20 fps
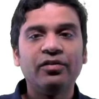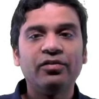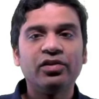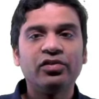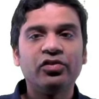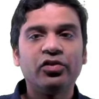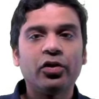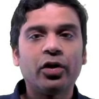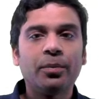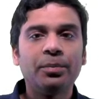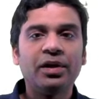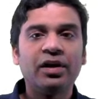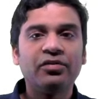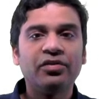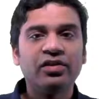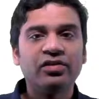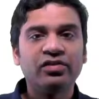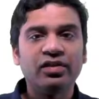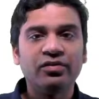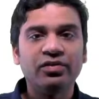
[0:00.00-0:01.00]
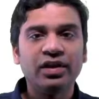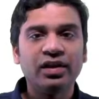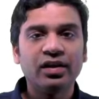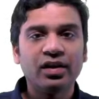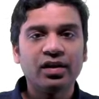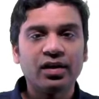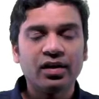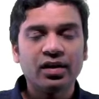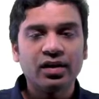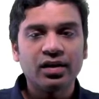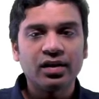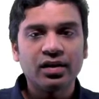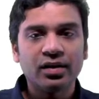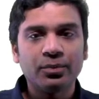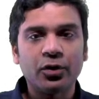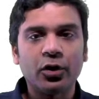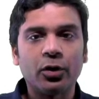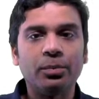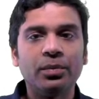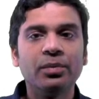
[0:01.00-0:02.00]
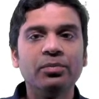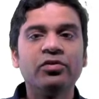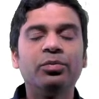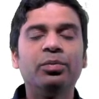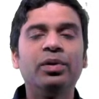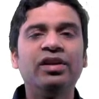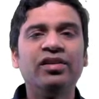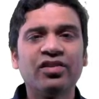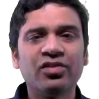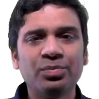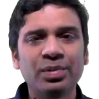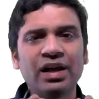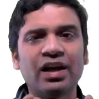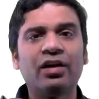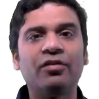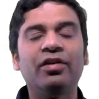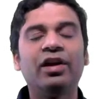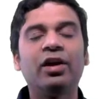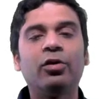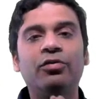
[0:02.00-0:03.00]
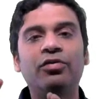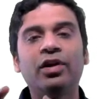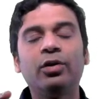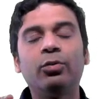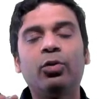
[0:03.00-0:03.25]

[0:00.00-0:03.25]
was dropped after severe problems, but just be aware of it.